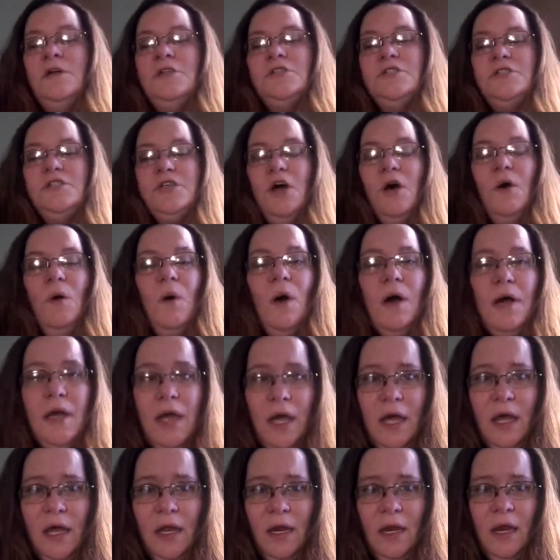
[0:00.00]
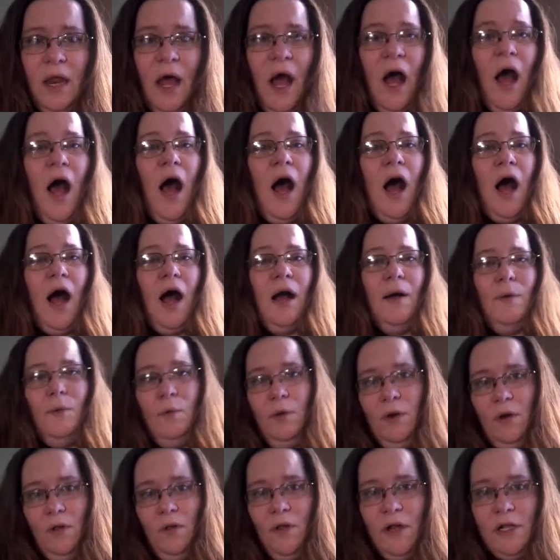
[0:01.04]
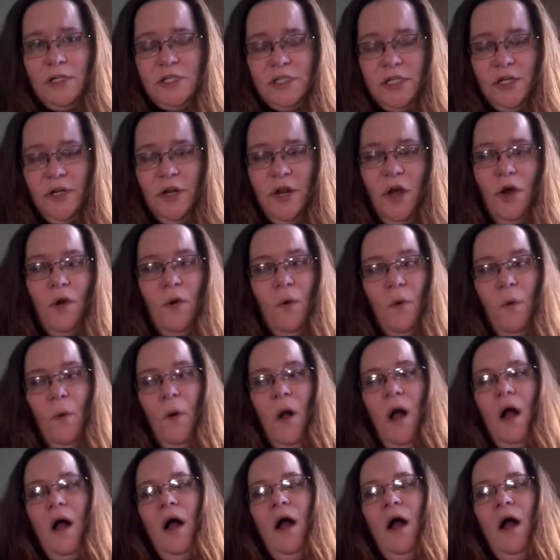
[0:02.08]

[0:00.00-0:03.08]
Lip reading: So again, I want to let you know,